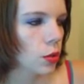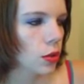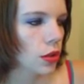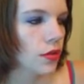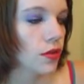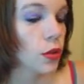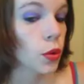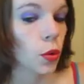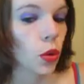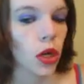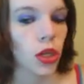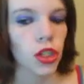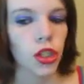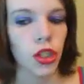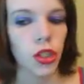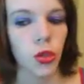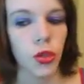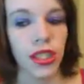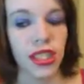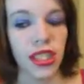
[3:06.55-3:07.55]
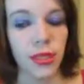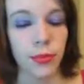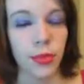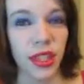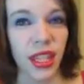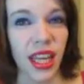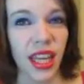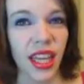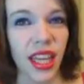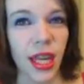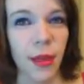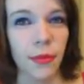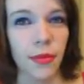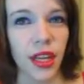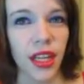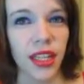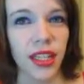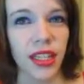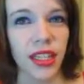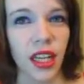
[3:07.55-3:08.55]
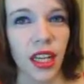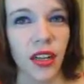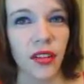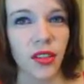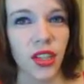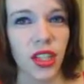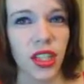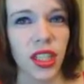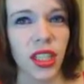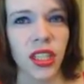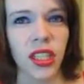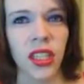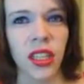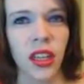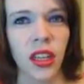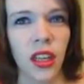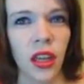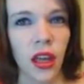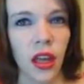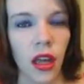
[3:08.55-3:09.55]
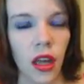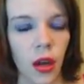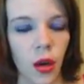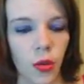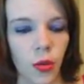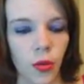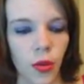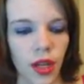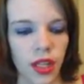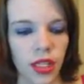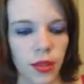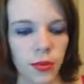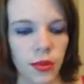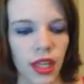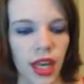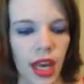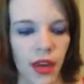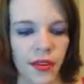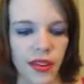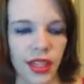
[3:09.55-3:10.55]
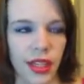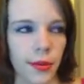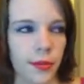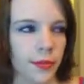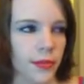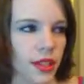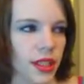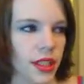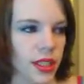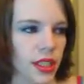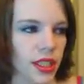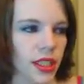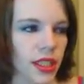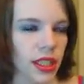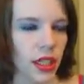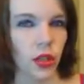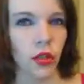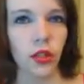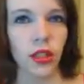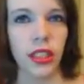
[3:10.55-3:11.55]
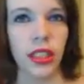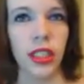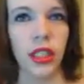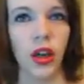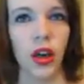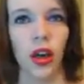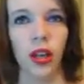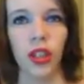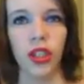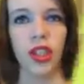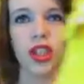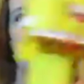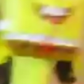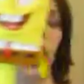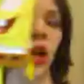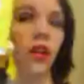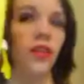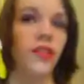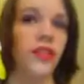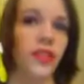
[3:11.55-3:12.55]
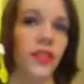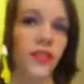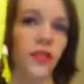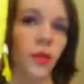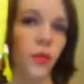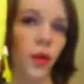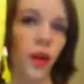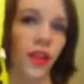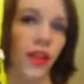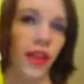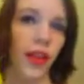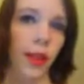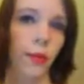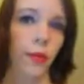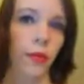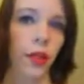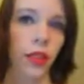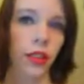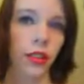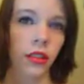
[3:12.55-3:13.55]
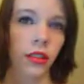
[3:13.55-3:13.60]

if you want to display them instead of just randomly having them singly on shelves, if you want them